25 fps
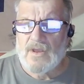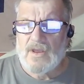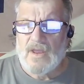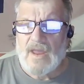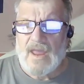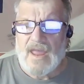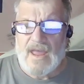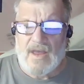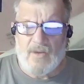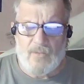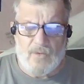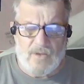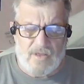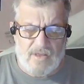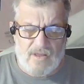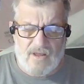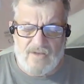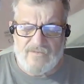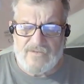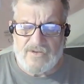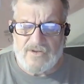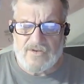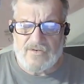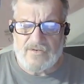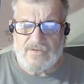and we
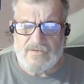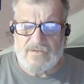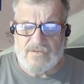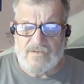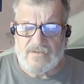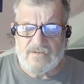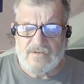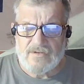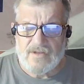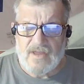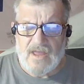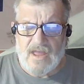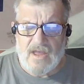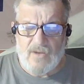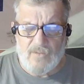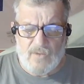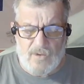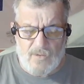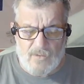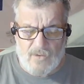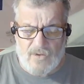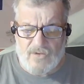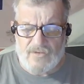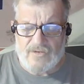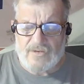love you and we
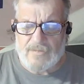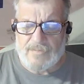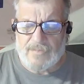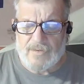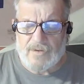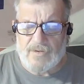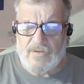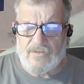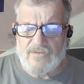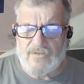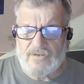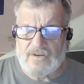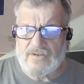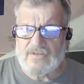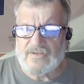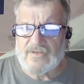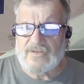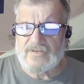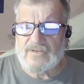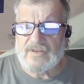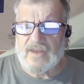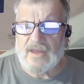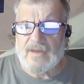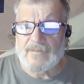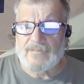worship you in
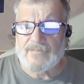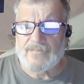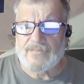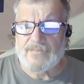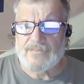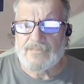Jesus' name,